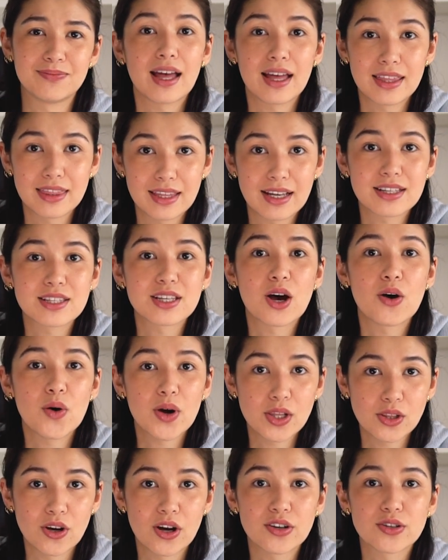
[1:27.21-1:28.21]
And that's how
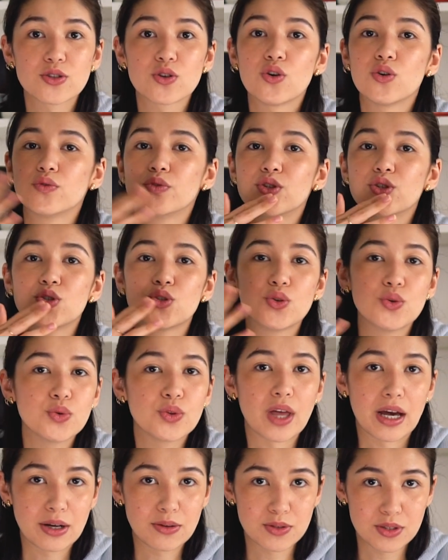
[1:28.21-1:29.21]
I lost over
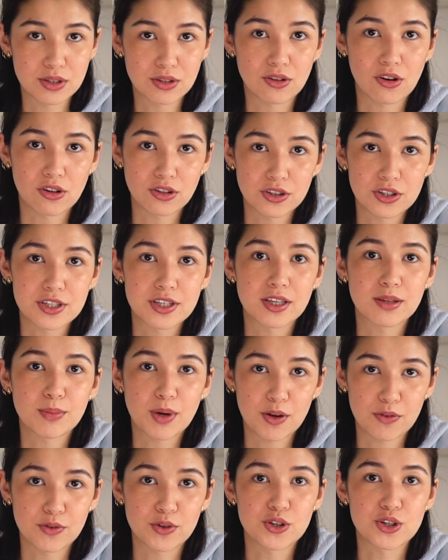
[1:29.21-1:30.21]
$2,000 in
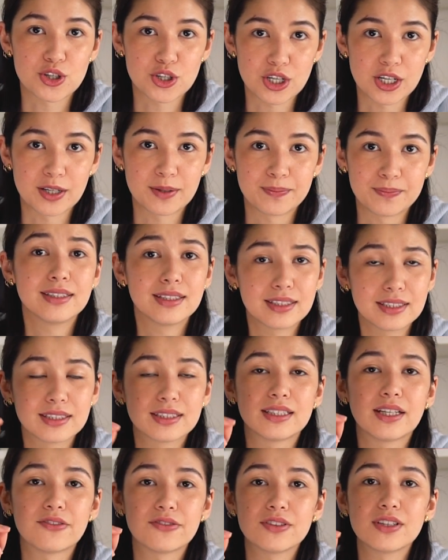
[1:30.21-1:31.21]
my first year. This is
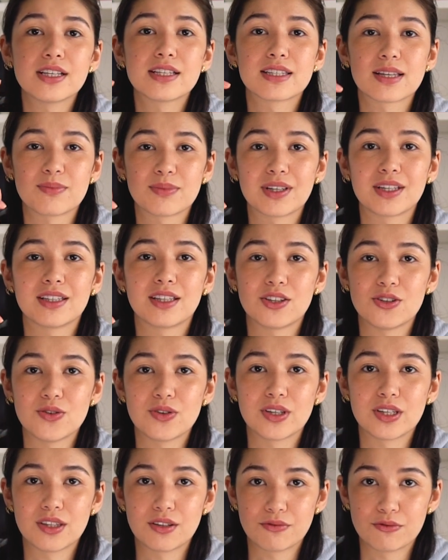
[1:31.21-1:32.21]
definitely something that you
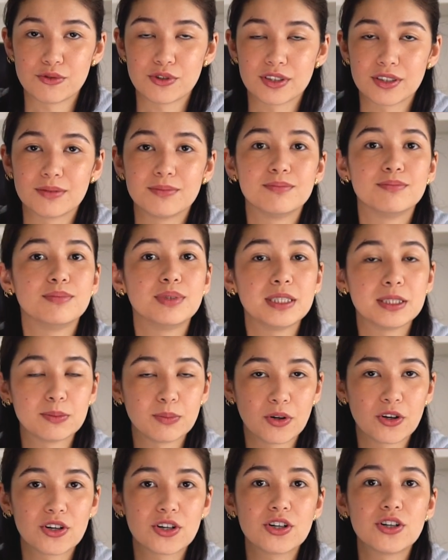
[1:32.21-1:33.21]
can avoid. Be
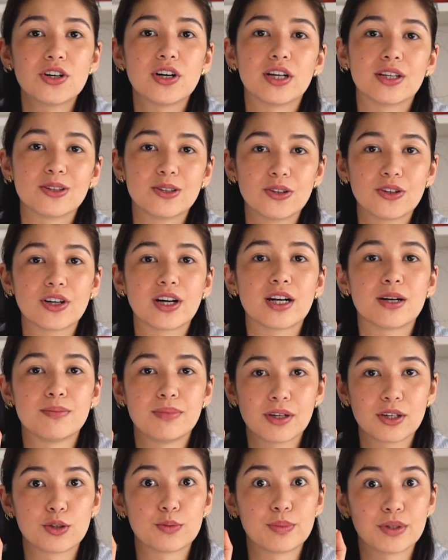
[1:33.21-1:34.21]
smarter and look at a
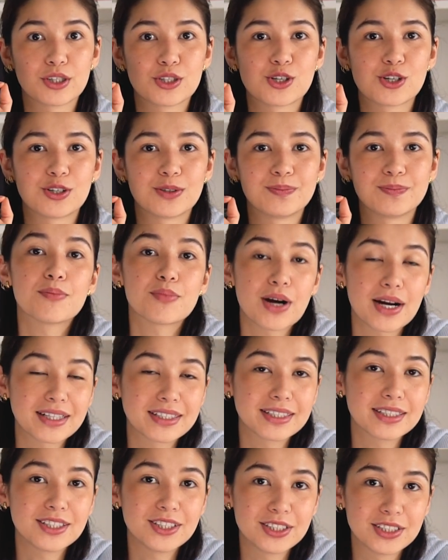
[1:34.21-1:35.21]
bigger picture.
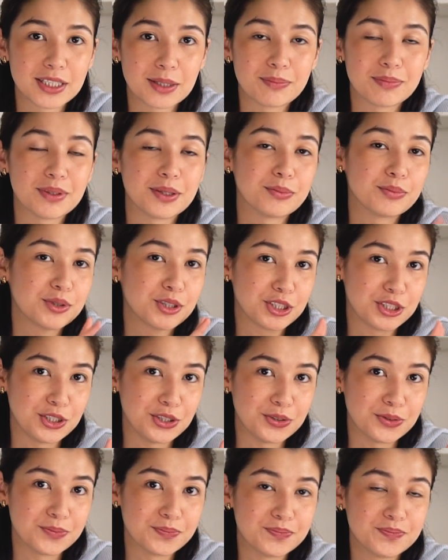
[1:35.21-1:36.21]
Practical tip number
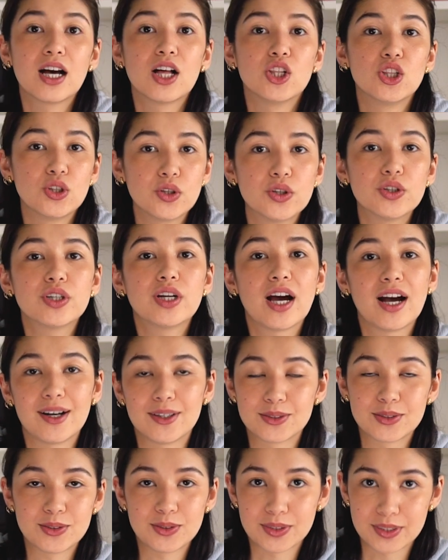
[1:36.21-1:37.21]
two learn
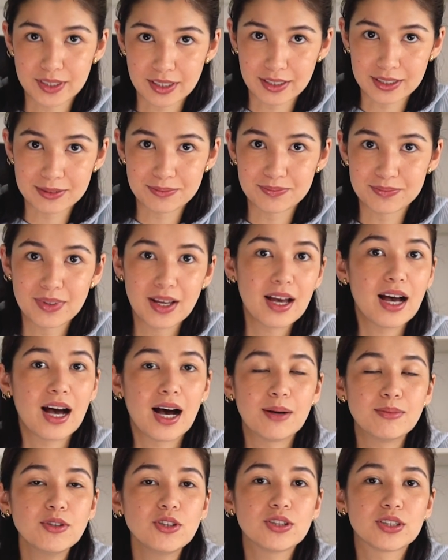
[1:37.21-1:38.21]
how to sell.
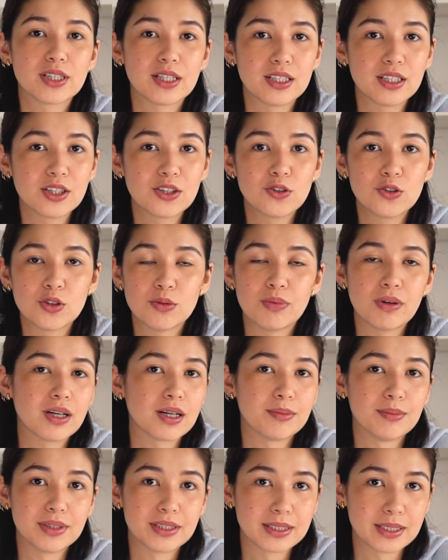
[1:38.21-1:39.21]
I'm not telling you to
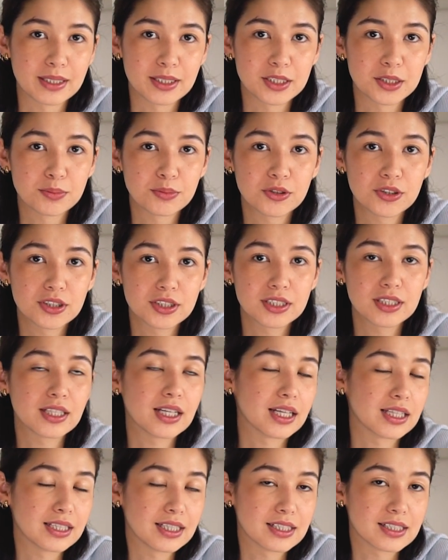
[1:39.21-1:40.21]
become a salesperson
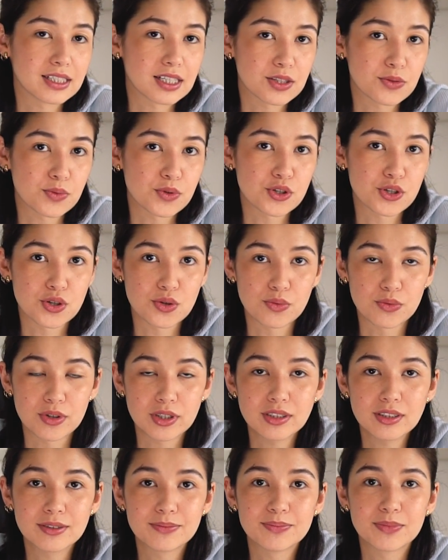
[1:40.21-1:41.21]
unless that's what you
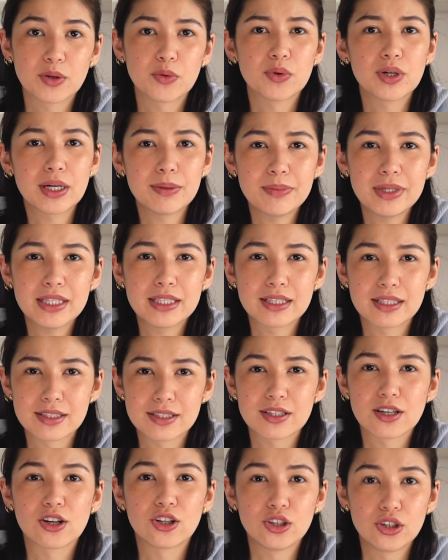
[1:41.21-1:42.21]
want. What I mean
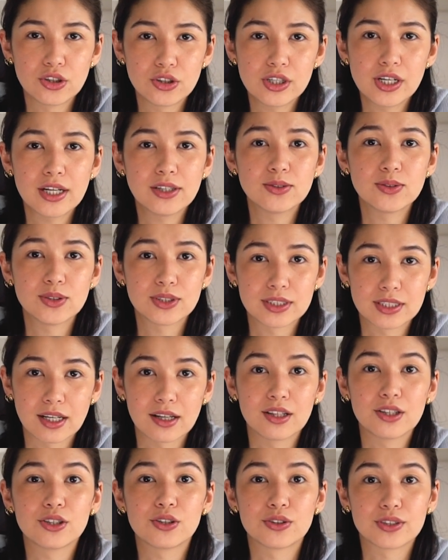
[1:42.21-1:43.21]
is, learn how to
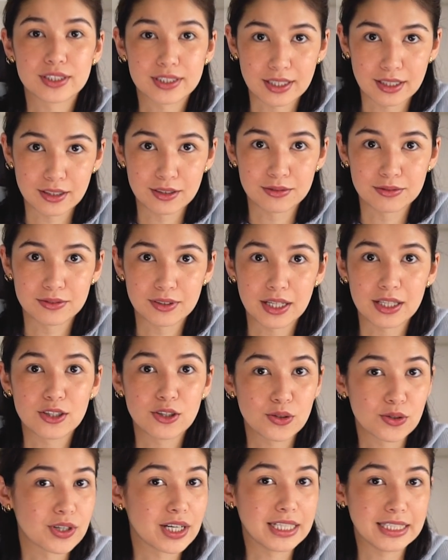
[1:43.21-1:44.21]
sell yourself and
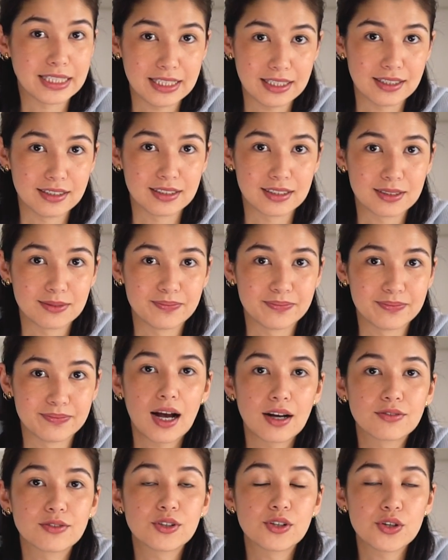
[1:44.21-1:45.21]
your ideas.
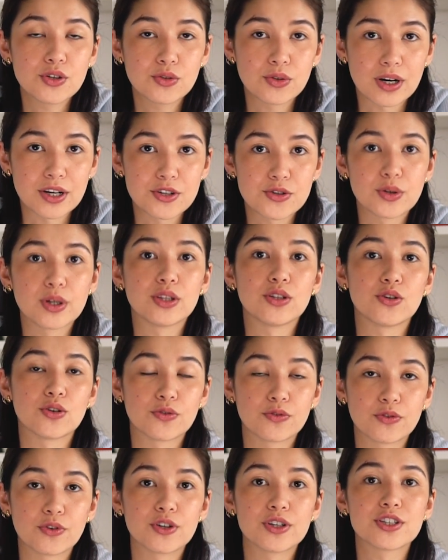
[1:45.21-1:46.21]
After you graduate, your
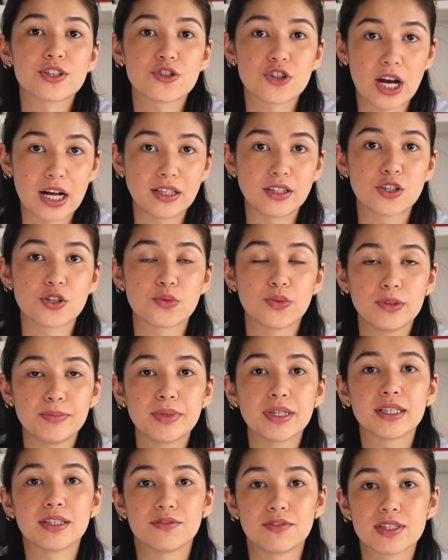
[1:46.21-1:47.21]
first challenge will
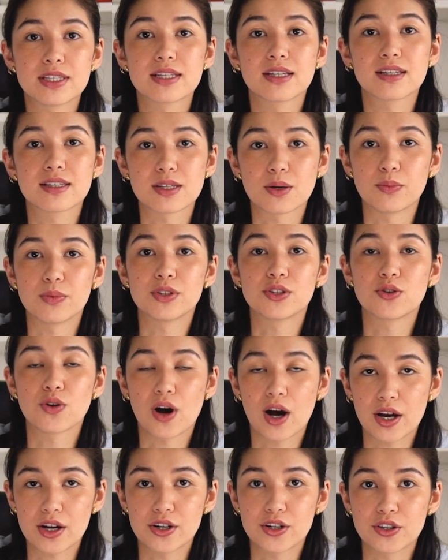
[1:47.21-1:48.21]
be convincing someone to
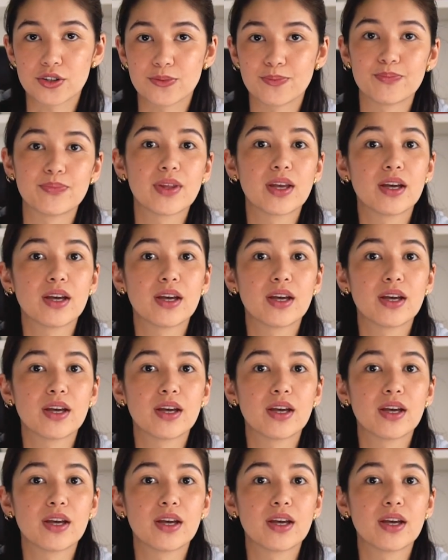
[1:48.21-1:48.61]
hire you.